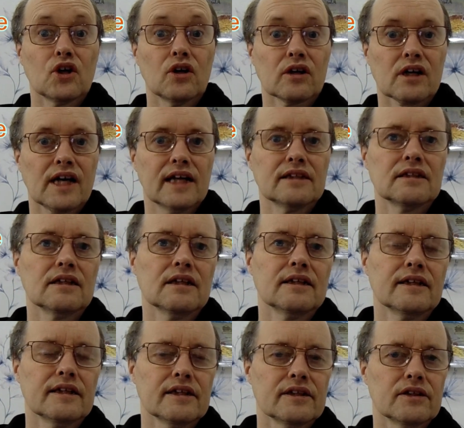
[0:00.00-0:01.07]

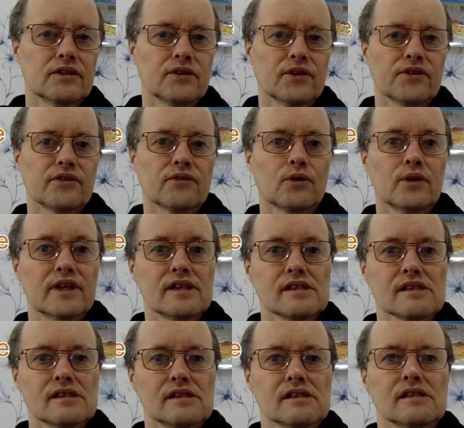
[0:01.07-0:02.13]
Kuranda in the north of
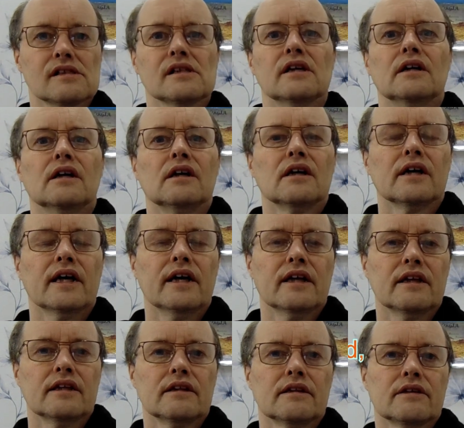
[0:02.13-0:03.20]
Queensland
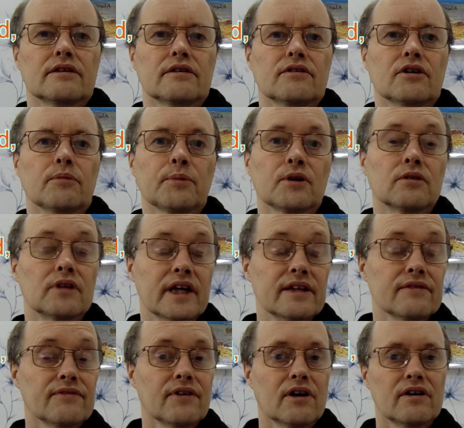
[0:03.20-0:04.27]
and tropical
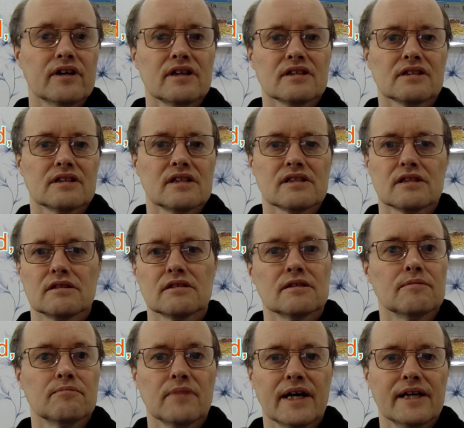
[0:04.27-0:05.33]
rainforest. This
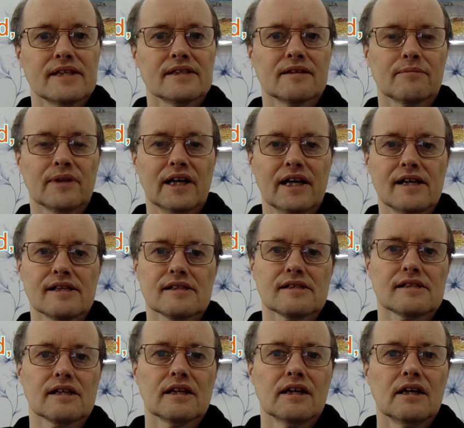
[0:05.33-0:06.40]
is an amazing
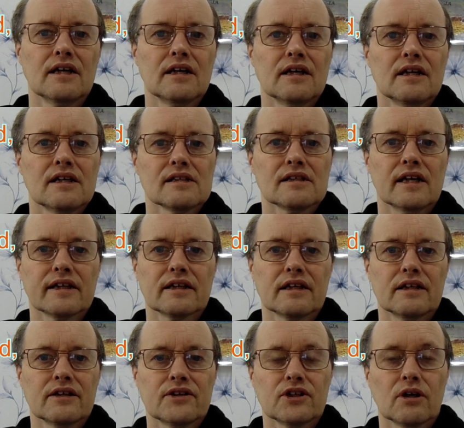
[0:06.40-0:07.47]
place. It's like
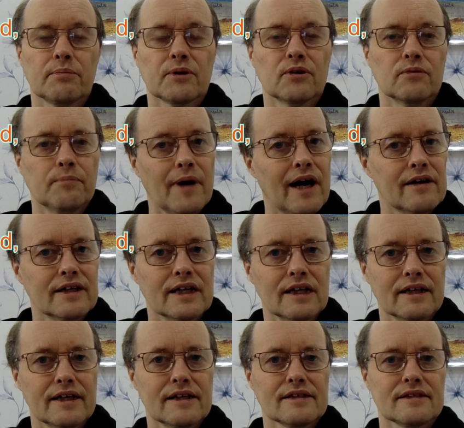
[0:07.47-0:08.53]
a tropical
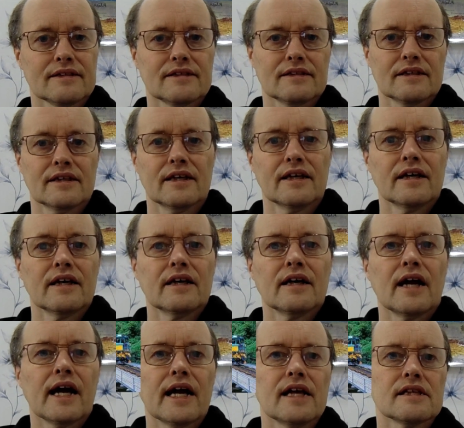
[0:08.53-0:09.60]
paradise.
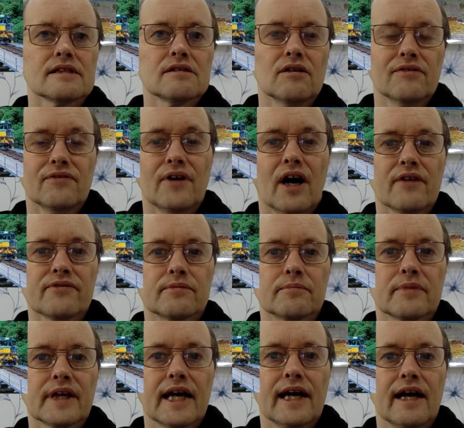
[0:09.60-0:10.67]
It's not far
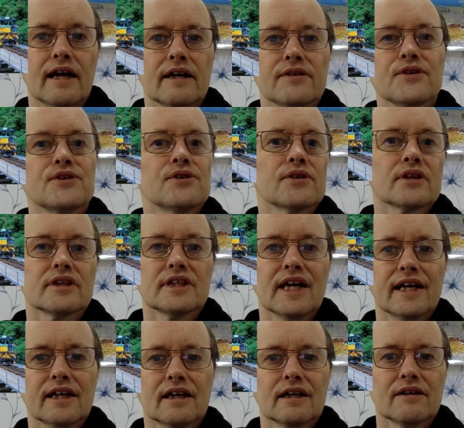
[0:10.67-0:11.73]
from Cairns. You can
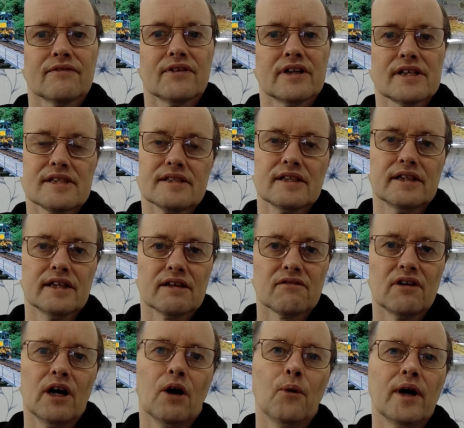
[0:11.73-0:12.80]
take a very scenic
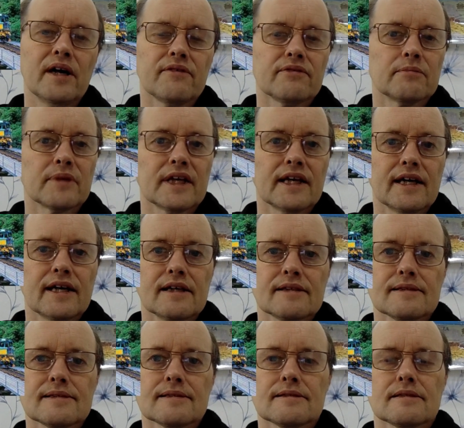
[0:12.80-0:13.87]
railway from
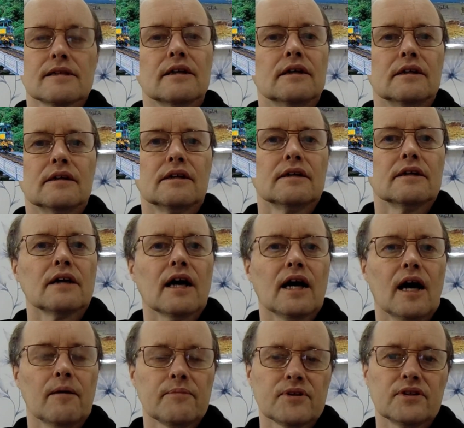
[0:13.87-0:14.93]
Cairns
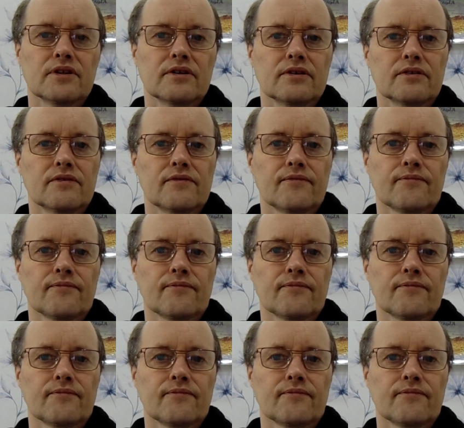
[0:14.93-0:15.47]
up to